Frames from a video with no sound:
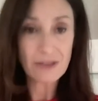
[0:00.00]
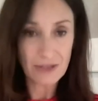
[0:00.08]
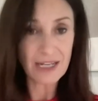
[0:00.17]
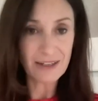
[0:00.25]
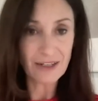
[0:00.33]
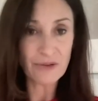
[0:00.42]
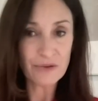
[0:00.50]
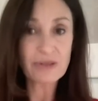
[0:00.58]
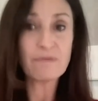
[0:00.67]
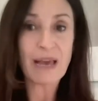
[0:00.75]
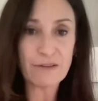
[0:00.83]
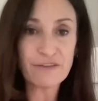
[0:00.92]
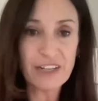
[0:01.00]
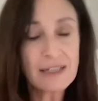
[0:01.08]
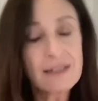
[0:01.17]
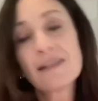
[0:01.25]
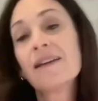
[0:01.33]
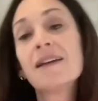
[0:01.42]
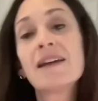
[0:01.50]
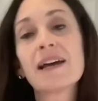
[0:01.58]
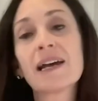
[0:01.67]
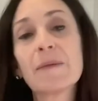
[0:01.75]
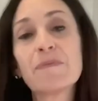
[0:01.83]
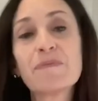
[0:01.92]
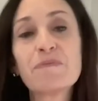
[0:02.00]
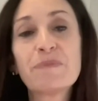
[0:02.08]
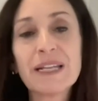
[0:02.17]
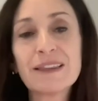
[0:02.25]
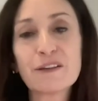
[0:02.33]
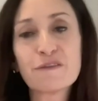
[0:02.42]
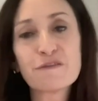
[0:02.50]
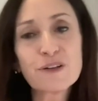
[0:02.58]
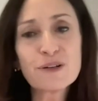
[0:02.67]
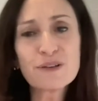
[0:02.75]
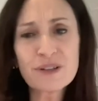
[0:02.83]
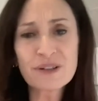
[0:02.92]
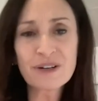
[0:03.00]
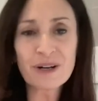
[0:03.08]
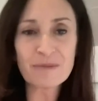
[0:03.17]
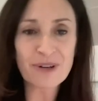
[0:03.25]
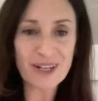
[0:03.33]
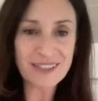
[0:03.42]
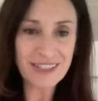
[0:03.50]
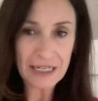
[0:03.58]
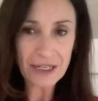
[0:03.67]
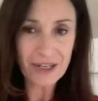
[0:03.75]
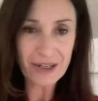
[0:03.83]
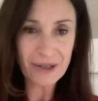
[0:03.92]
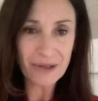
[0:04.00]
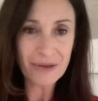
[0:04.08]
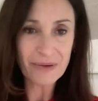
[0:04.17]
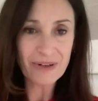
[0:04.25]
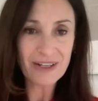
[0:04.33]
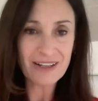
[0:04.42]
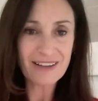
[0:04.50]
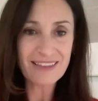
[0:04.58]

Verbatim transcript: So they, you know, there's a benefit, um, but the further abroad they go,